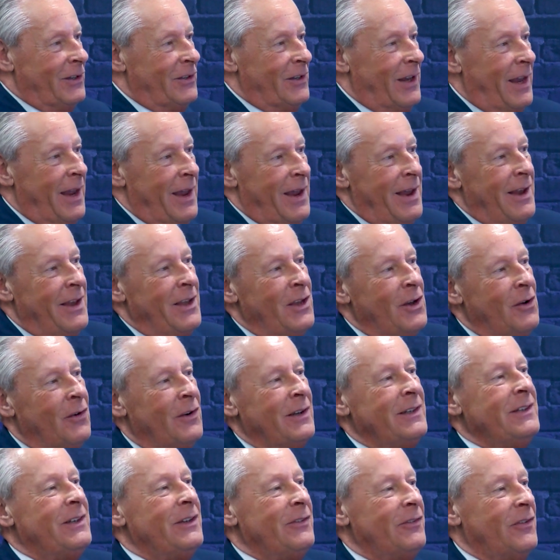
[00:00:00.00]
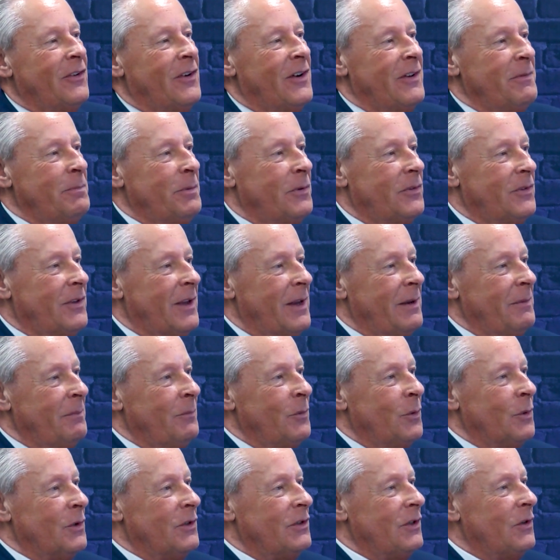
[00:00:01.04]
You say 95%
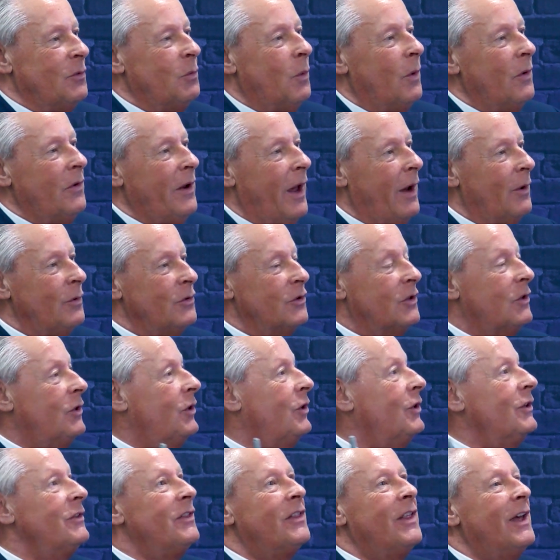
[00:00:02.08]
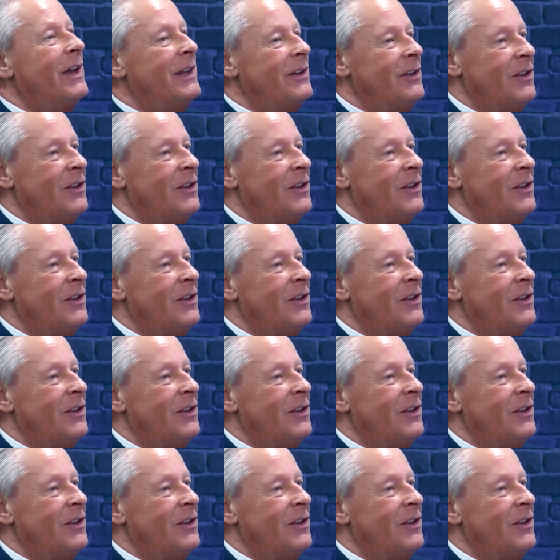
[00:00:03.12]
mortgages. What else could they